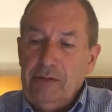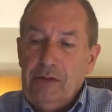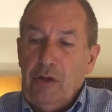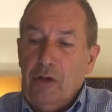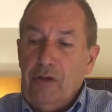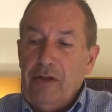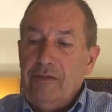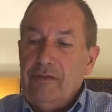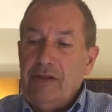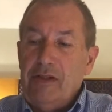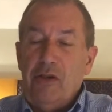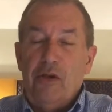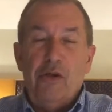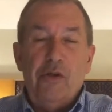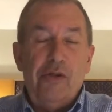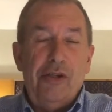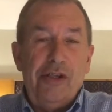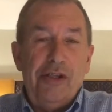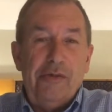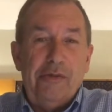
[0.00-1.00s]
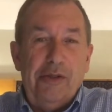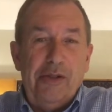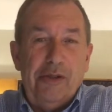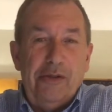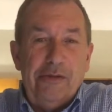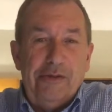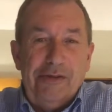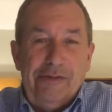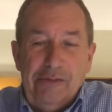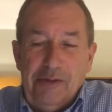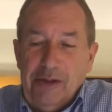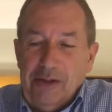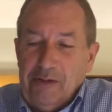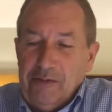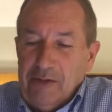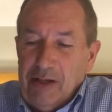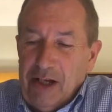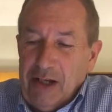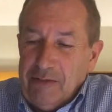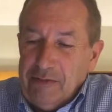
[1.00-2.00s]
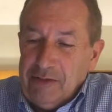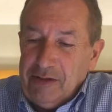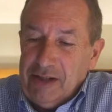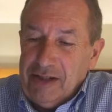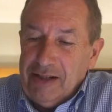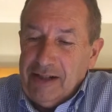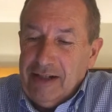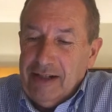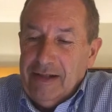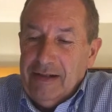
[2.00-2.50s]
Don't even know because we don't offer it.